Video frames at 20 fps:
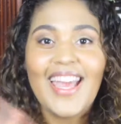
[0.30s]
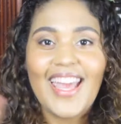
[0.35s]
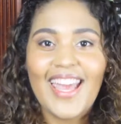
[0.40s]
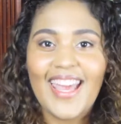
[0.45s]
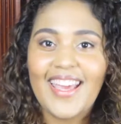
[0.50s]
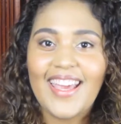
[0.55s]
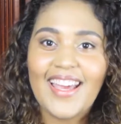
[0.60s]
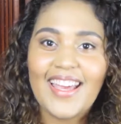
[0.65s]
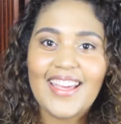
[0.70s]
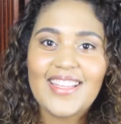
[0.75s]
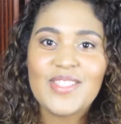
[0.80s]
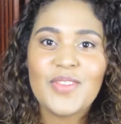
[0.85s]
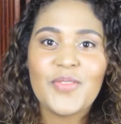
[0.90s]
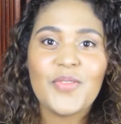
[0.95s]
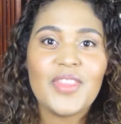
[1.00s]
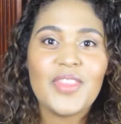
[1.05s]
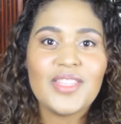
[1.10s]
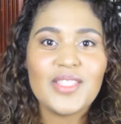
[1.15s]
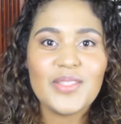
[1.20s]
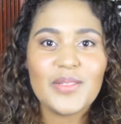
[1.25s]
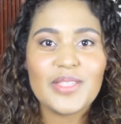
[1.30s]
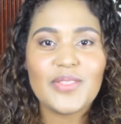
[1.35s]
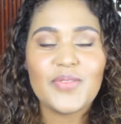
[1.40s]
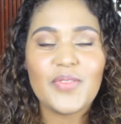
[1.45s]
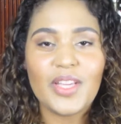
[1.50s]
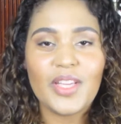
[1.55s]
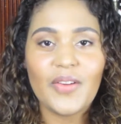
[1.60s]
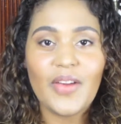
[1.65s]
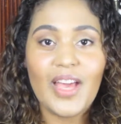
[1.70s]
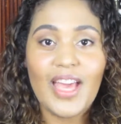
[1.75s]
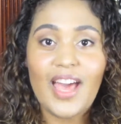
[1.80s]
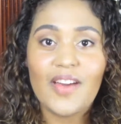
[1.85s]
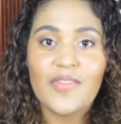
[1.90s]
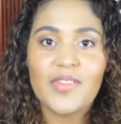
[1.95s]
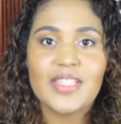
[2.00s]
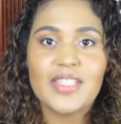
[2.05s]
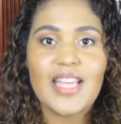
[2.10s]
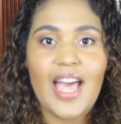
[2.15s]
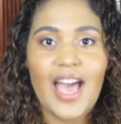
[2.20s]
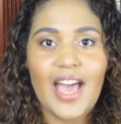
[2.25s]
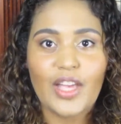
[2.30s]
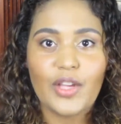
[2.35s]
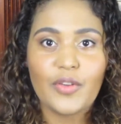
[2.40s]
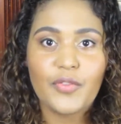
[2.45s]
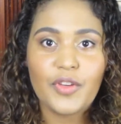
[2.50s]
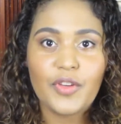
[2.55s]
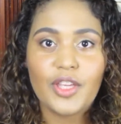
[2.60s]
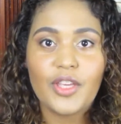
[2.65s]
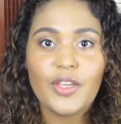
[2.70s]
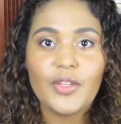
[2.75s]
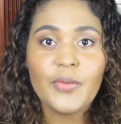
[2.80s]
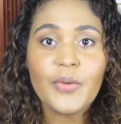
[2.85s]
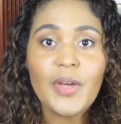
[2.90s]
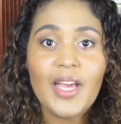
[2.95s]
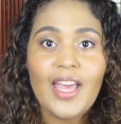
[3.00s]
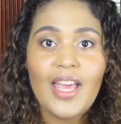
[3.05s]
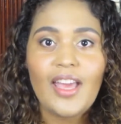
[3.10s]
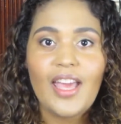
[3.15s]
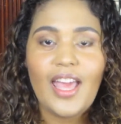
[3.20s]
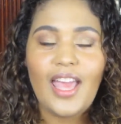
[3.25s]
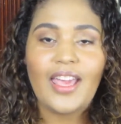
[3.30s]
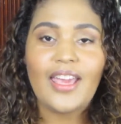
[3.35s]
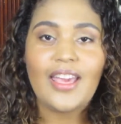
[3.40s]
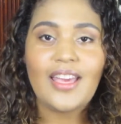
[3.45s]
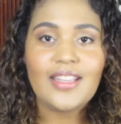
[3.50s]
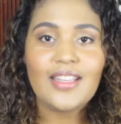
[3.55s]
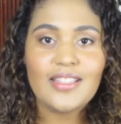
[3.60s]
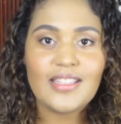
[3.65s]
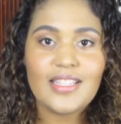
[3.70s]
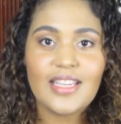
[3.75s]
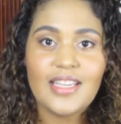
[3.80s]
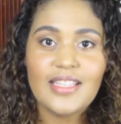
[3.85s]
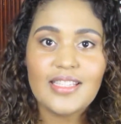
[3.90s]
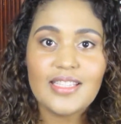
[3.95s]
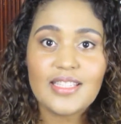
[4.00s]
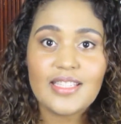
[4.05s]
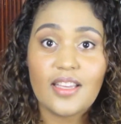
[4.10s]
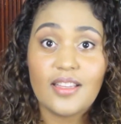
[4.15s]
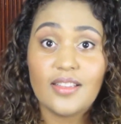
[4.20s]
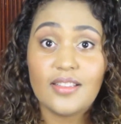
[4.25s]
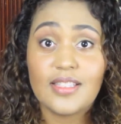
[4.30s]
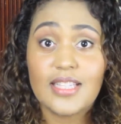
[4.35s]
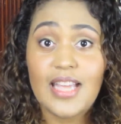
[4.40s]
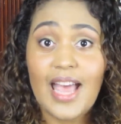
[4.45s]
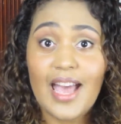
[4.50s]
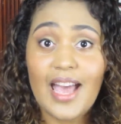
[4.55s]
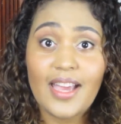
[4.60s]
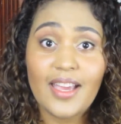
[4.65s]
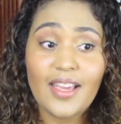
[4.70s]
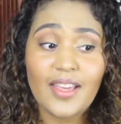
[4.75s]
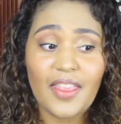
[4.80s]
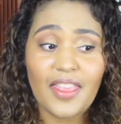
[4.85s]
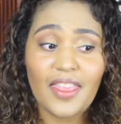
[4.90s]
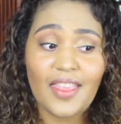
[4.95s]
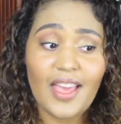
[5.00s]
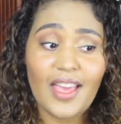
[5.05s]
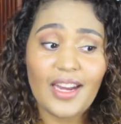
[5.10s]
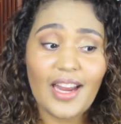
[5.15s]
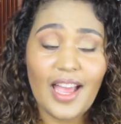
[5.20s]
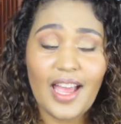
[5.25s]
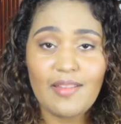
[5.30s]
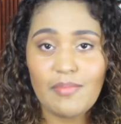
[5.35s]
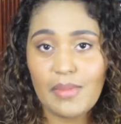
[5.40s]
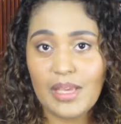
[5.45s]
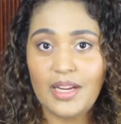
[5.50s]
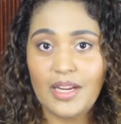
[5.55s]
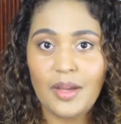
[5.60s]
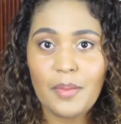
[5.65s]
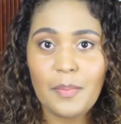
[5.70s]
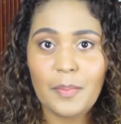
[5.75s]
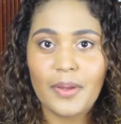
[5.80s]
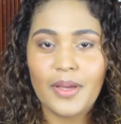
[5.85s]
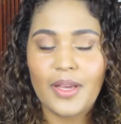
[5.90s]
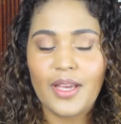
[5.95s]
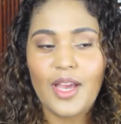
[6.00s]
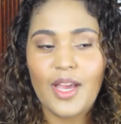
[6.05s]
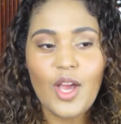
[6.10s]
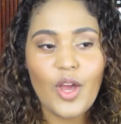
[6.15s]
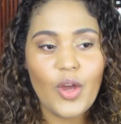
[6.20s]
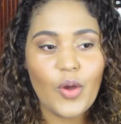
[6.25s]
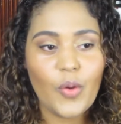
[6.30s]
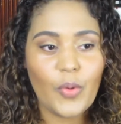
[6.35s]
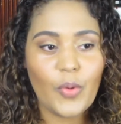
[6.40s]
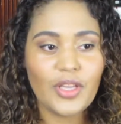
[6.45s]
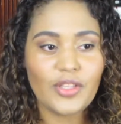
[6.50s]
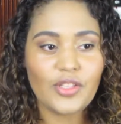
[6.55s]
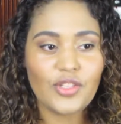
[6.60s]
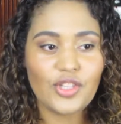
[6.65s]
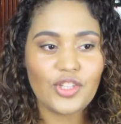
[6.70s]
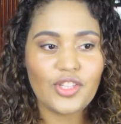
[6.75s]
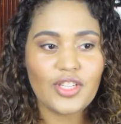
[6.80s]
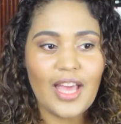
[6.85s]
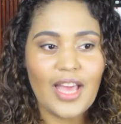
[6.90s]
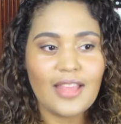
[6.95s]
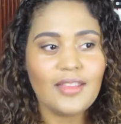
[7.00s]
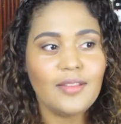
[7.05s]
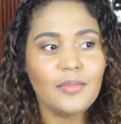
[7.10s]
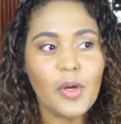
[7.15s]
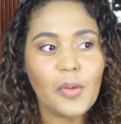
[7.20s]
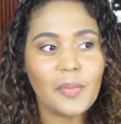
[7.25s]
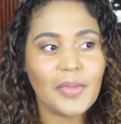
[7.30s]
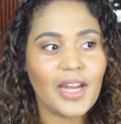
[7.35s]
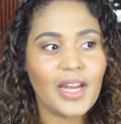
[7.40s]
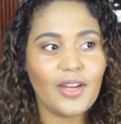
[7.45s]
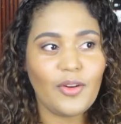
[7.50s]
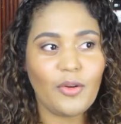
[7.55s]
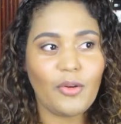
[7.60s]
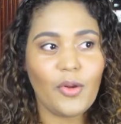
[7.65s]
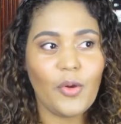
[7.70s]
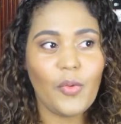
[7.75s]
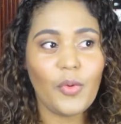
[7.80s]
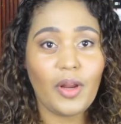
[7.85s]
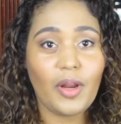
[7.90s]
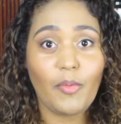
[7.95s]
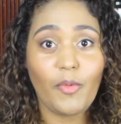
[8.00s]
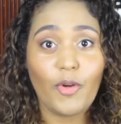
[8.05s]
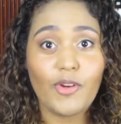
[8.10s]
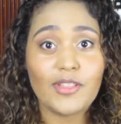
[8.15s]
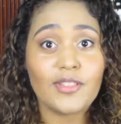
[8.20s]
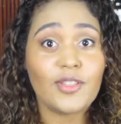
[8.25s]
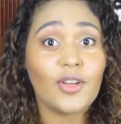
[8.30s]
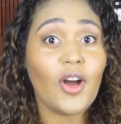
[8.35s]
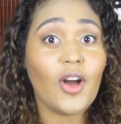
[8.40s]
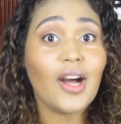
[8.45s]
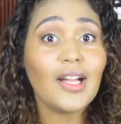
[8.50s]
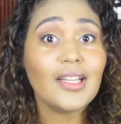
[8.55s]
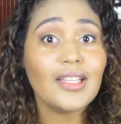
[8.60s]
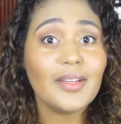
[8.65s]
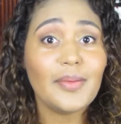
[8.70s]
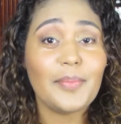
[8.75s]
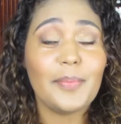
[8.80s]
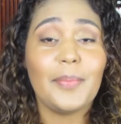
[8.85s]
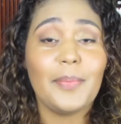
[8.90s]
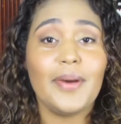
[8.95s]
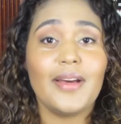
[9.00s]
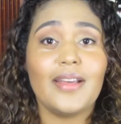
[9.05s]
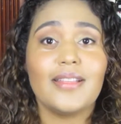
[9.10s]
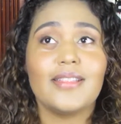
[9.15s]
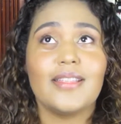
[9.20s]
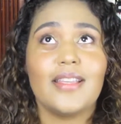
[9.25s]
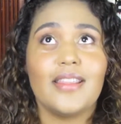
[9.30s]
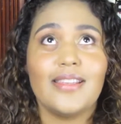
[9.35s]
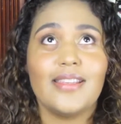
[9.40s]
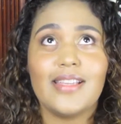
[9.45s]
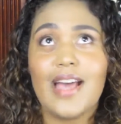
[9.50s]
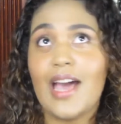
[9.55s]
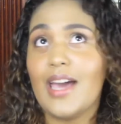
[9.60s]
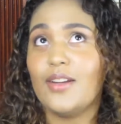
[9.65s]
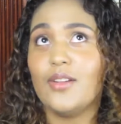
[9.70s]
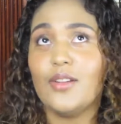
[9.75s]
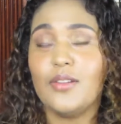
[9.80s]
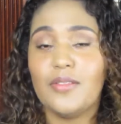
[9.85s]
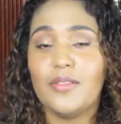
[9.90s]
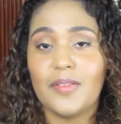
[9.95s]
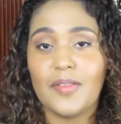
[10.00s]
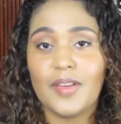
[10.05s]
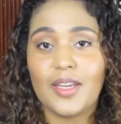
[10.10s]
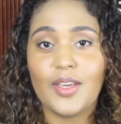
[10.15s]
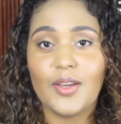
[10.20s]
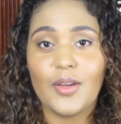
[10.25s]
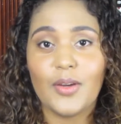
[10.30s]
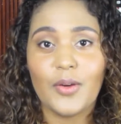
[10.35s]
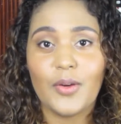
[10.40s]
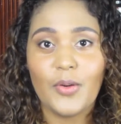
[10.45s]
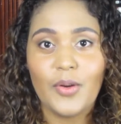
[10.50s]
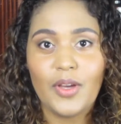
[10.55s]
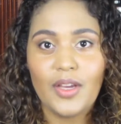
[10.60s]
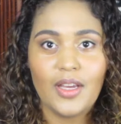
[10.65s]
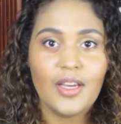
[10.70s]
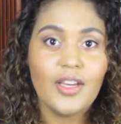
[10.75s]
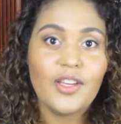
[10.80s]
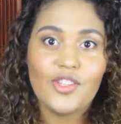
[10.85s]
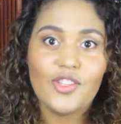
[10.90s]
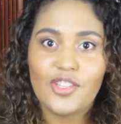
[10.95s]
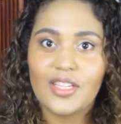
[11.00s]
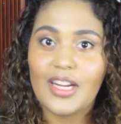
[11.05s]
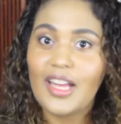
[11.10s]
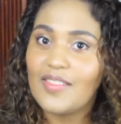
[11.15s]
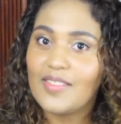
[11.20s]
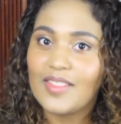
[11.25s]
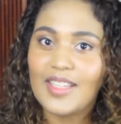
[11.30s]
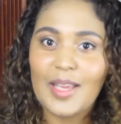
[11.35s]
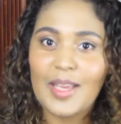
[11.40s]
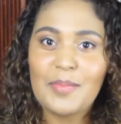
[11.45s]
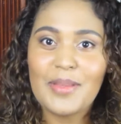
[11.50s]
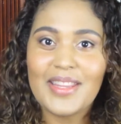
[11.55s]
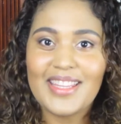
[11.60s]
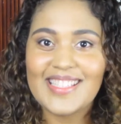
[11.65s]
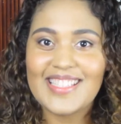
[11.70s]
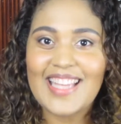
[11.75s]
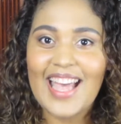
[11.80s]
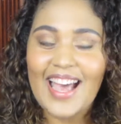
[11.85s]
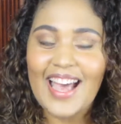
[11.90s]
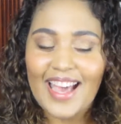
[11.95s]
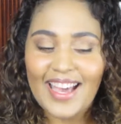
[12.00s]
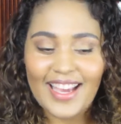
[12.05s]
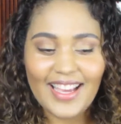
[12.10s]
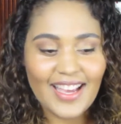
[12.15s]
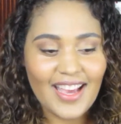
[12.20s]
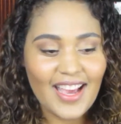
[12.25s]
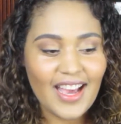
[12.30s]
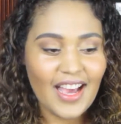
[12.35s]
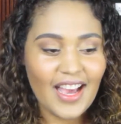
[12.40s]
Hey guys, so for this week's video I have a tag for you, and it's a tag that I made up, which at the moment I don't know what I'm going to call it, but the title of the video should have the name of the tag.